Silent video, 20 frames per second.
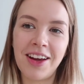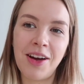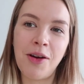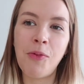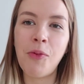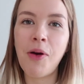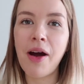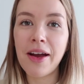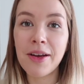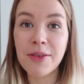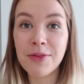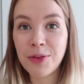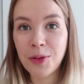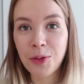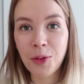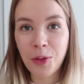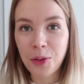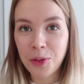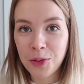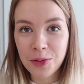a wife
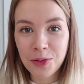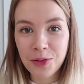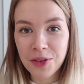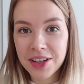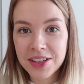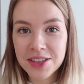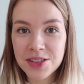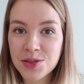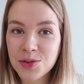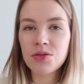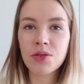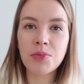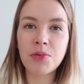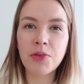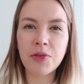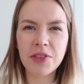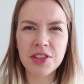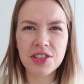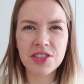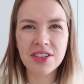or girlfriend to a
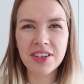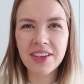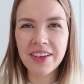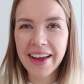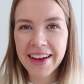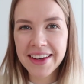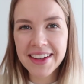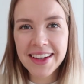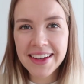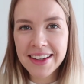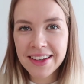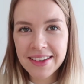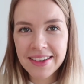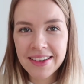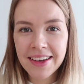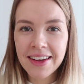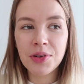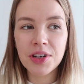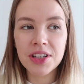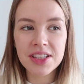professional athlete,
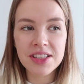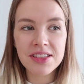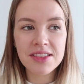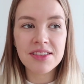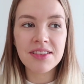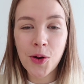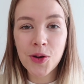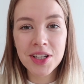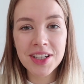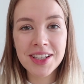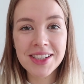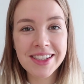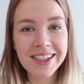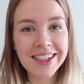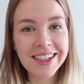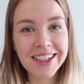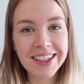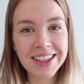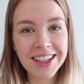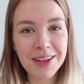but
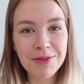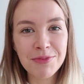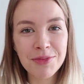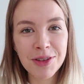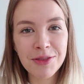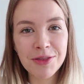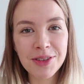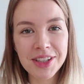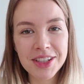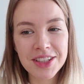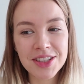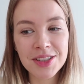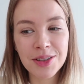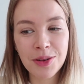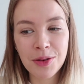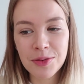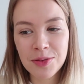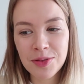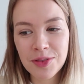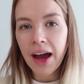honestly it can be really
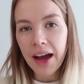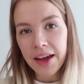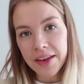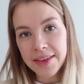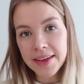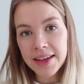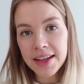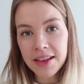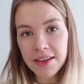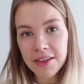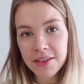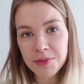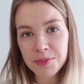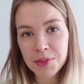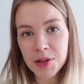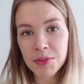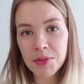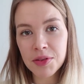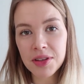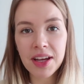tough. I think a lot of
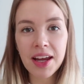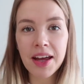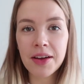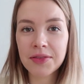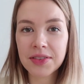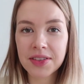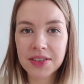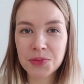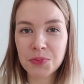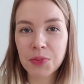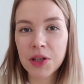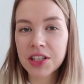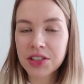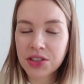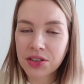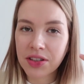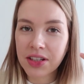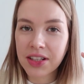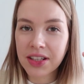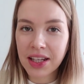people, they have this
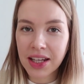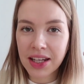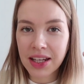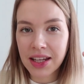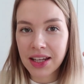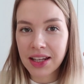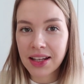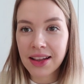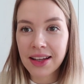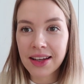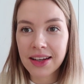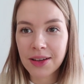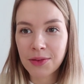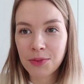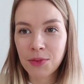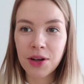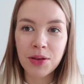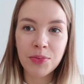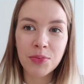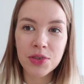picture in their head like
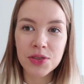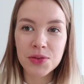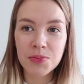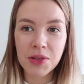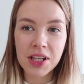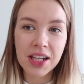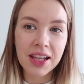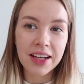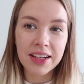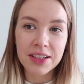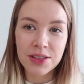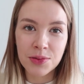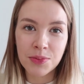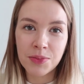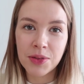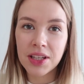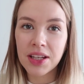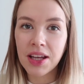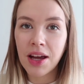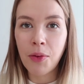what it must be like to
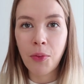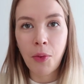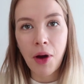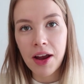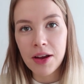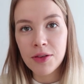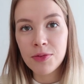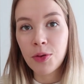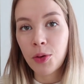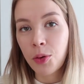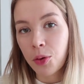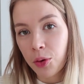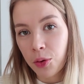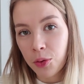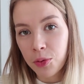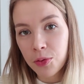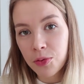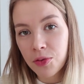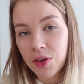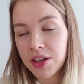be a wife or
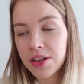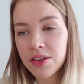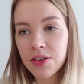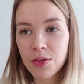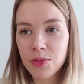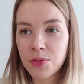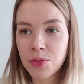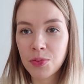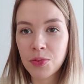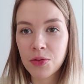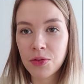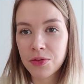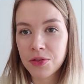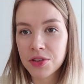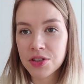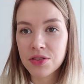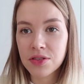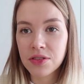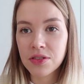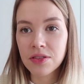girlfriend of a
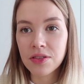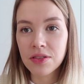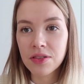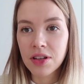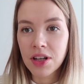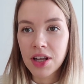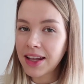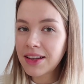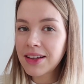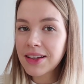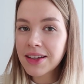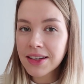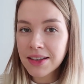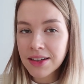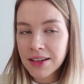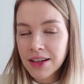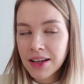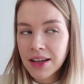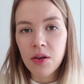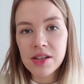professional
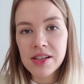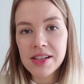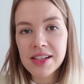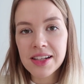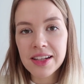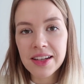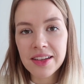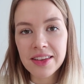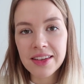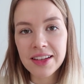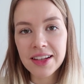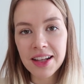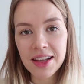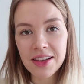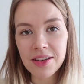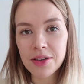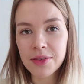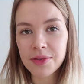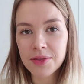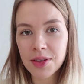athlete. Honestly, I think a
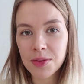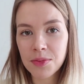lot of